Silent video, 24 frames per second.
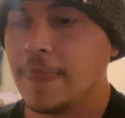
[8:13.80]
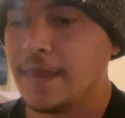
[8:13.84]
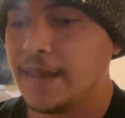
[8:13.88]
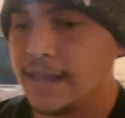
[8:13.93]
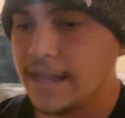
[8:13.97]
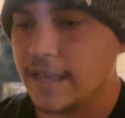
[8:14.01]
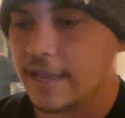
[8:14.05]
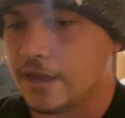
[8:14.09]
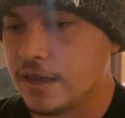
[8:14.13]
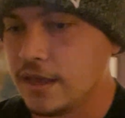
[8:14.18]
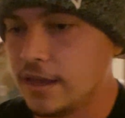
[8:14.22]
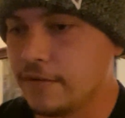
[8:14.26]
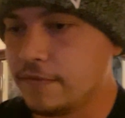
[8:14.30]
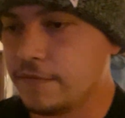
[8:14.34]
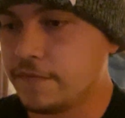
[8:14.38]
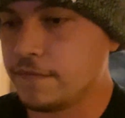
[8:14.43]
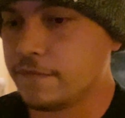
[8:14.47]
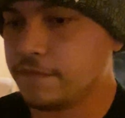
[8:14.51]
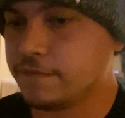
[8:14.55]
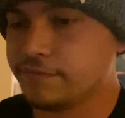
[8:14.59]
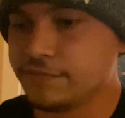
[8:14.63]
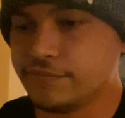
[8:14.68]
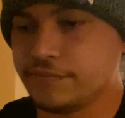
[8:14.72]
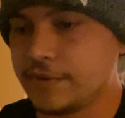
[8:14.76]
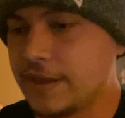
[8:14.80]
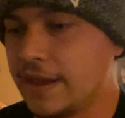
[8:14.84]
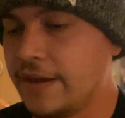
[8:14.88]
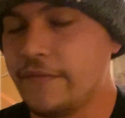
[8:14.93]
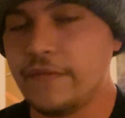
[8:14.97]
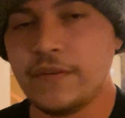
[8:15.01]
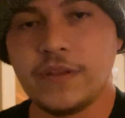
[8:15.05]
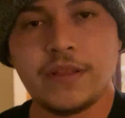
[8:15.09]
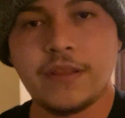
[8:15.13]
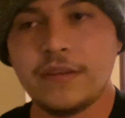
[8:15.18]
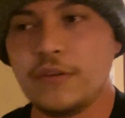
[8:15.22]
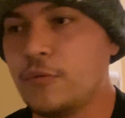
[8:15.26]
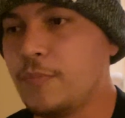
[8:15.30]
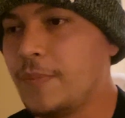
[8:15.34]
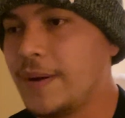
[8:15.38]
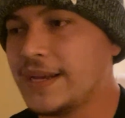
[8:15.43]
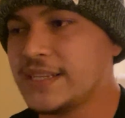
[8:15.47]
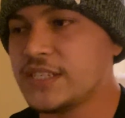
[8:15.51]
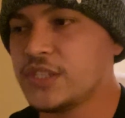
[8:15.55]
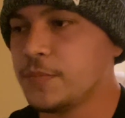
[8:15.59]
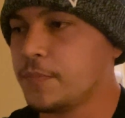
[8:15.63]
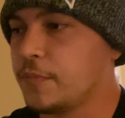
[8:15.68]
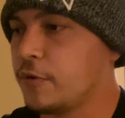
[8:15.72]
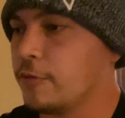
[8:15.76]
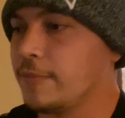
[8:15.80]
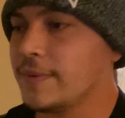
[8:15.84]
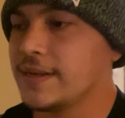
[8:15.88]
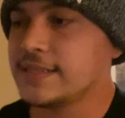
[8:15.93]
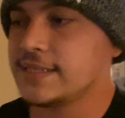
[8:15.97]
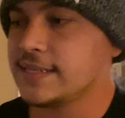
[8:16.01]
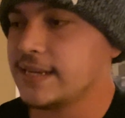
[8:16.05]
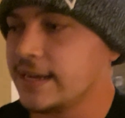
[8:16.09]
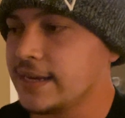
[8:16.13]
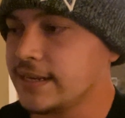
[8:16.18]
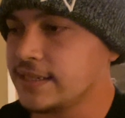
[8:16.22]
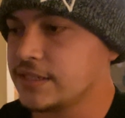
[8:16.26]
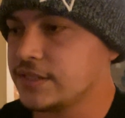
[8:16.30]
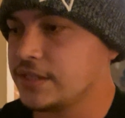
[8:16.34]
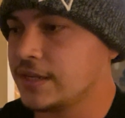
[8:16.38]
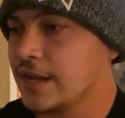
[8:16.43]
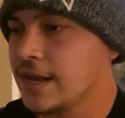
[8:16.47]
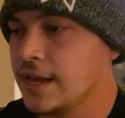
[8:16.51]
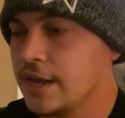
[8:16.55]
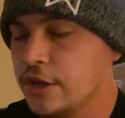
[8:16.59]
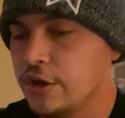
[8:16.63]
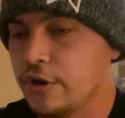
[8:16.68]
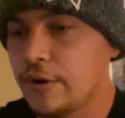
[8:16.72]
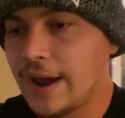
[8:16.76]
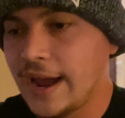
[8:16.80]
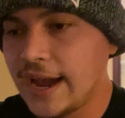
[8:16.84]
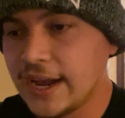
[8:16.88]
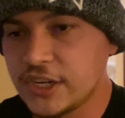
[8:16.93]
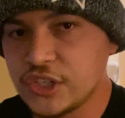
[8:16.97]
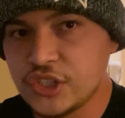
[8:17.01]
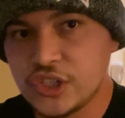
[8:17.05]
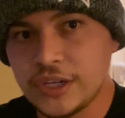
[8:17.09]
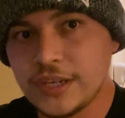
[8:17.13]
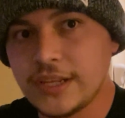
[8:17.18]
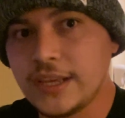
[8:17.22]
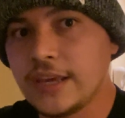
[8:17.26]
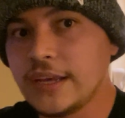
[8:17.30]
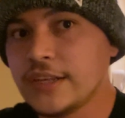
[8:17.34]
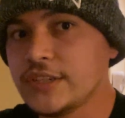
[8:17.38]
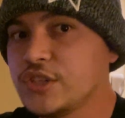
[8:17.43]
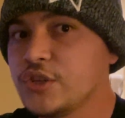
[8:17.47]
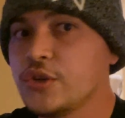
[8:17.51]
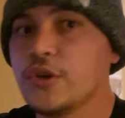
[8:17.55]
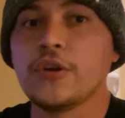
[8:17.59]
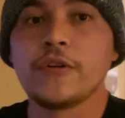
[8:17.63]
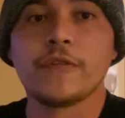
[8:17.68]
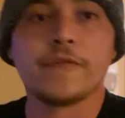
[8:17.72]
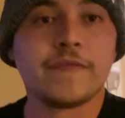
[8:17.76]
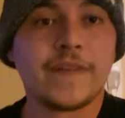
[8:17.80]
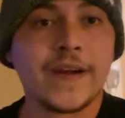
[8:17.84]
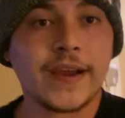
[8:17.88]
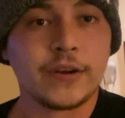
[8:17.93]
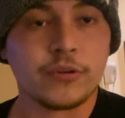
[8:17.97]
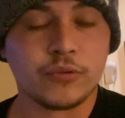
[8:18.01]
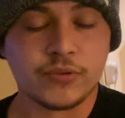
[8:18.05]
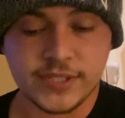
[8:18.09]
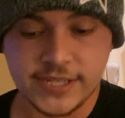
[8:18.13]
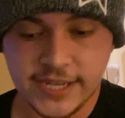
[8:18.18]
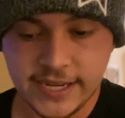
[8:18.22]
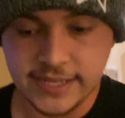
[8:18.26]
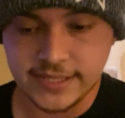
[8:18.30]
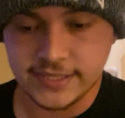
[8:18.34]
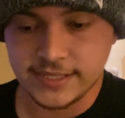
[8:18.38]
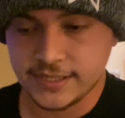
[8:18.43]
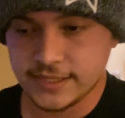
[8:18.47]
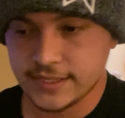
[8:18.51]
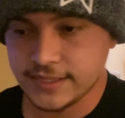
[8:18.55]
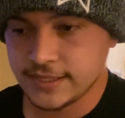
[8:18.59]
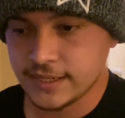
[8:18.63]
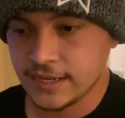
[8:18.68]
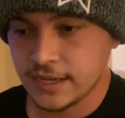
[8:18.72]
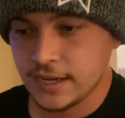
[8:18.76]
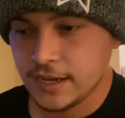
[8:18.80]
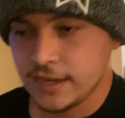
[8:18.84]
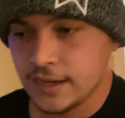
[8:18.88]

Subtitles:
If you pass the permit test, you're actually into your final tests,